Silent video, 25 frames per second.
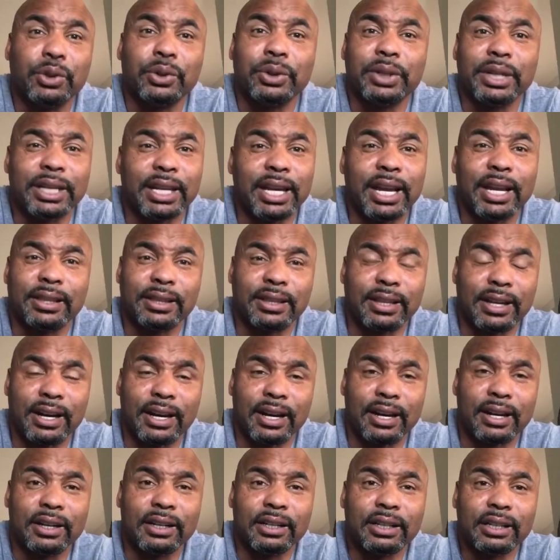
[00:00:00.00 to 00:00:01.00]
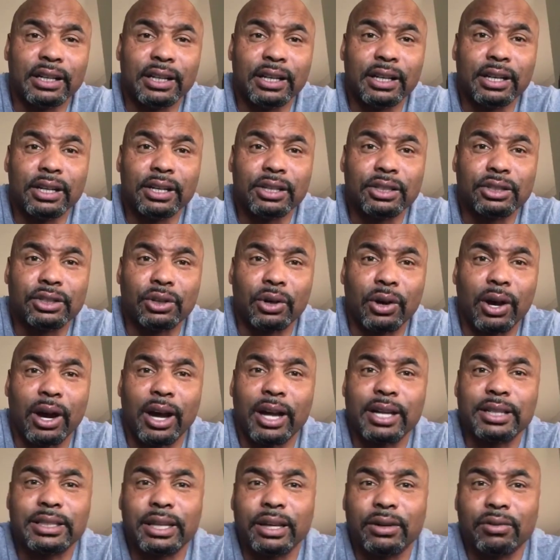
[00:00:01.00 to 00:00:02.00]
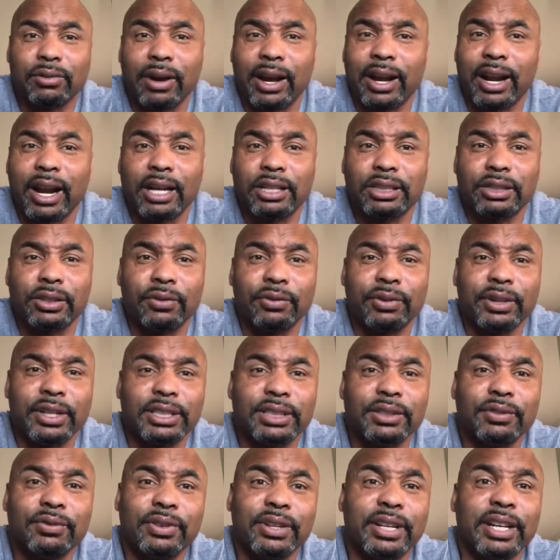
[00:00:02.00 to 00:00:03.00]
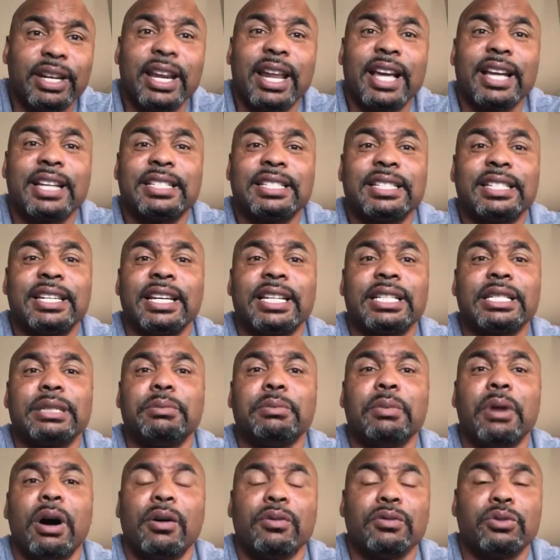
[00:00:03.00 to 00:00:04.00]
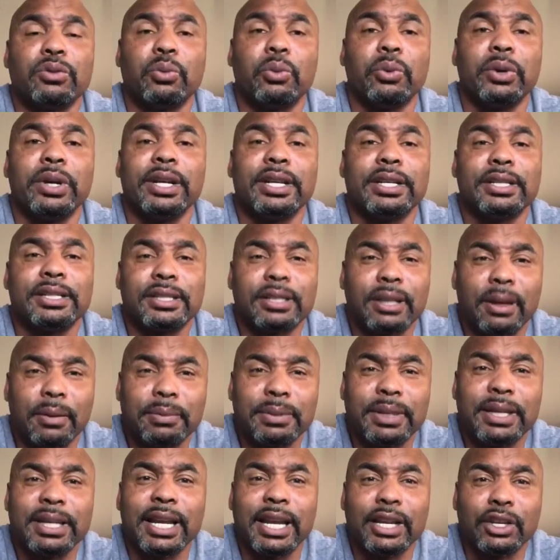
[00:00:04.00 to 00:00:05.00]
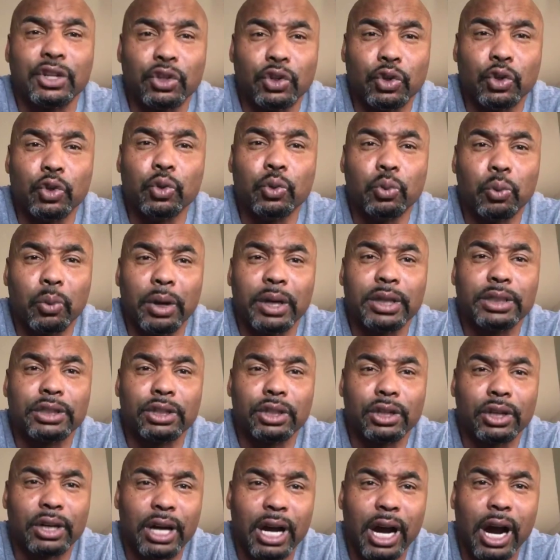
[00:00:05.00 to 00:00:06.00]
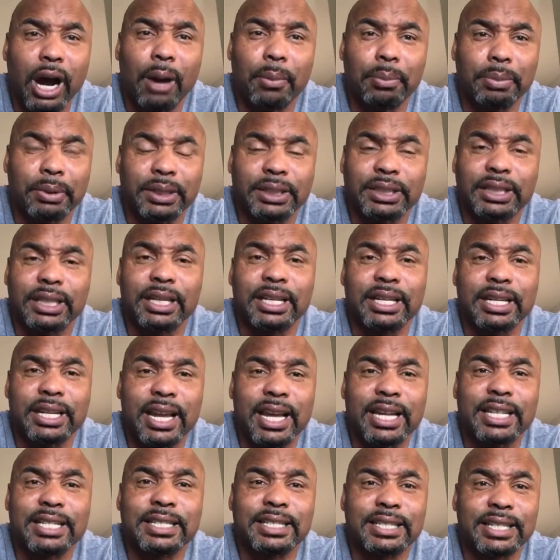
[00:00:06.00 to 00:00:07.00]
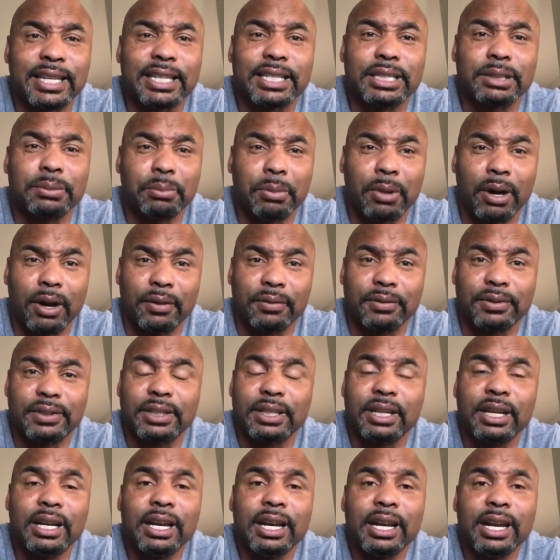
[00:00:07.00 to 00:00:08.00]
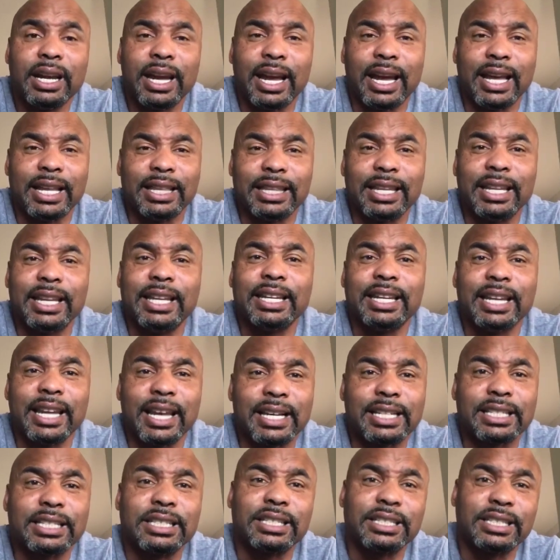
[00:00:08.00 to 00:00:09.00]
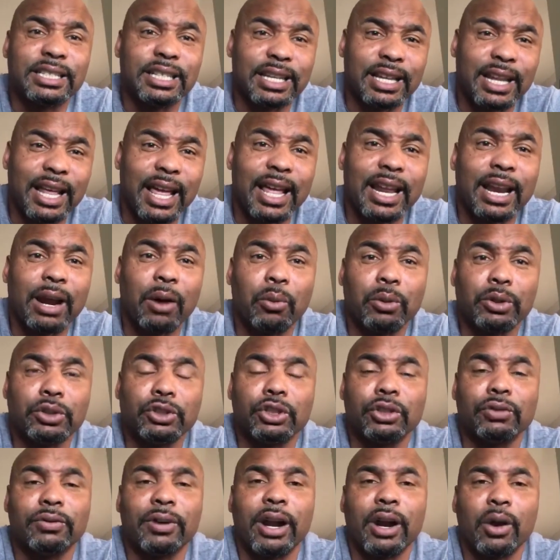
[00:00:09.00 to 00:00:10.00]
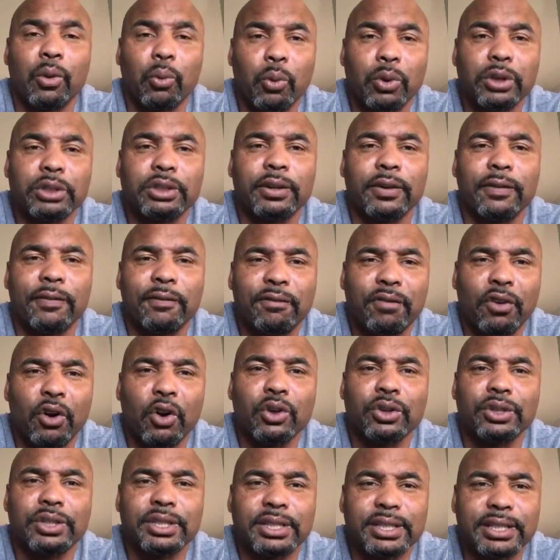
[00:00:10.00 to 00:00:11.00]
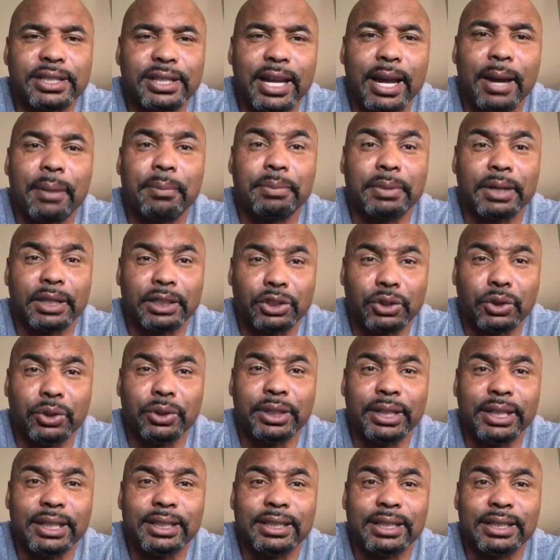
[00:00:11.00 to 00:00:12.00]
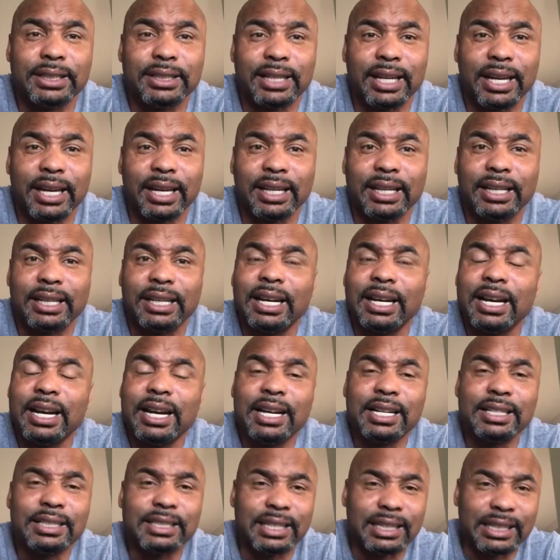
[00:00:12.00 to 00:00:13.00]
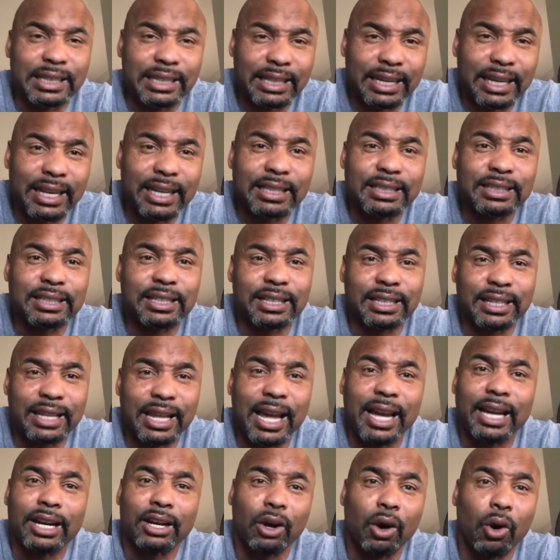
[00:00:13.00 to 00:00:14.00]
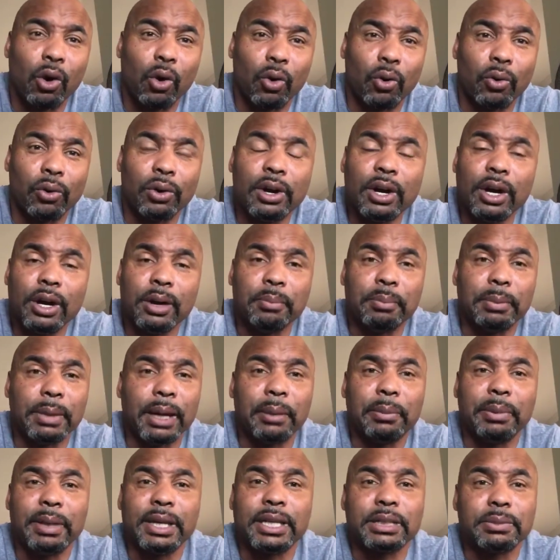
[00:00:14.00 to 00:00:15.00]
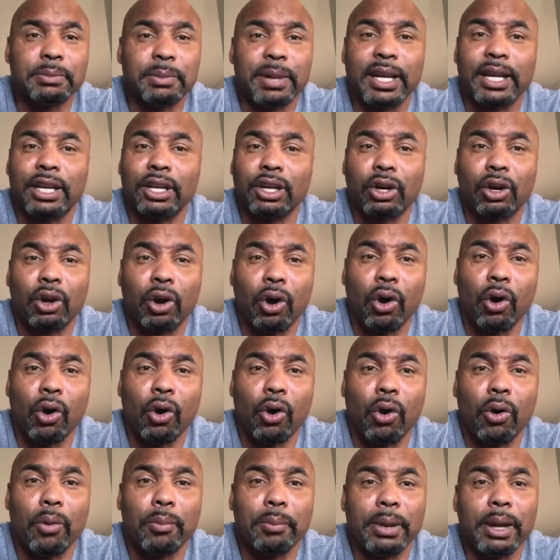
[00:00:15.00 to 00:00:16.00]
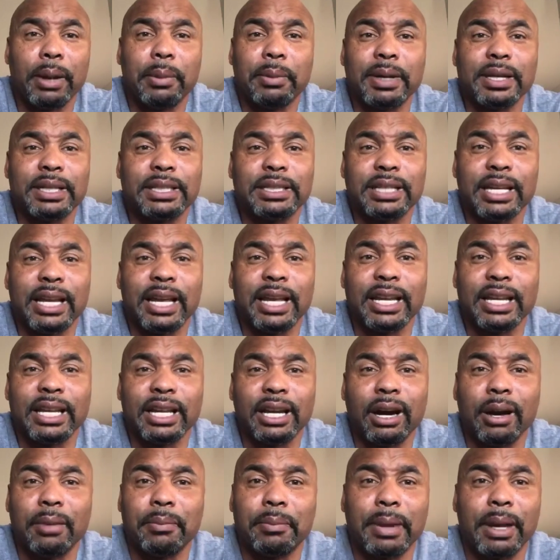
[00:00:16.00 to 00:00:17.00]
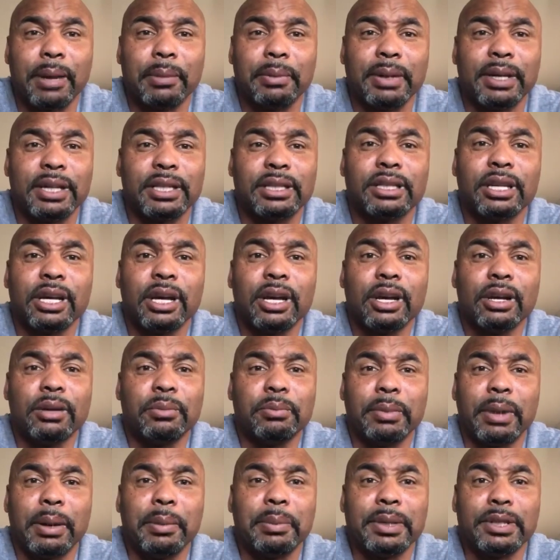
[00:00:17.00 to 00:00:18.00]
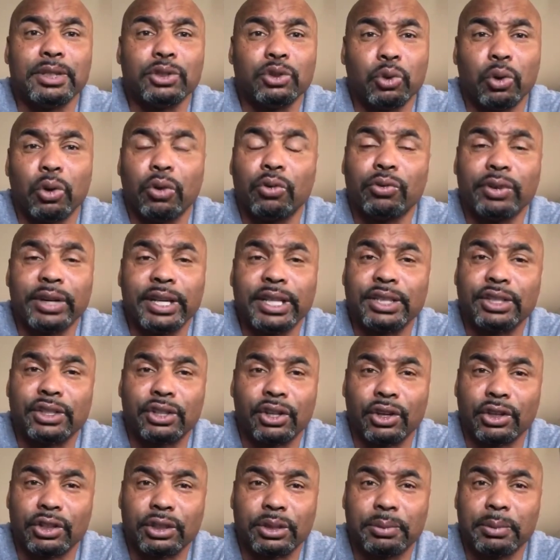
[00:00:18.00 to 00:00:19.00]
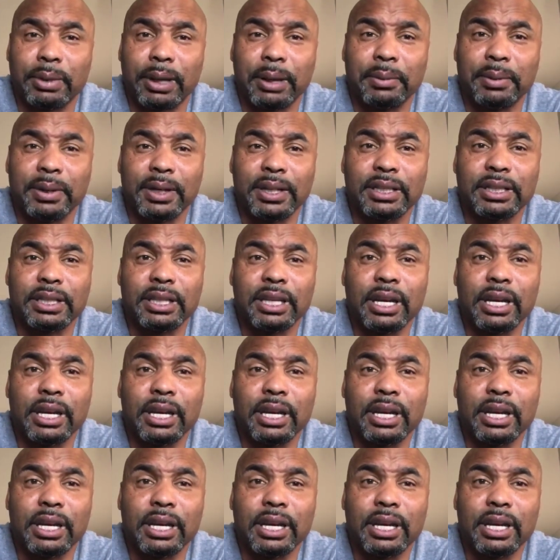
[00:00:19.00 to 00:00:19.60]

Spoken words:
to get there? So I say write out your vision for the next 6 months. What is something that you want to accomplish in the next 6 months? And then next to that, I want you to write out what's the first step that you need to take to get to that goal. Maybe it's making a call. Maybe it's getting up. Maybe it's doing research. Maybe it's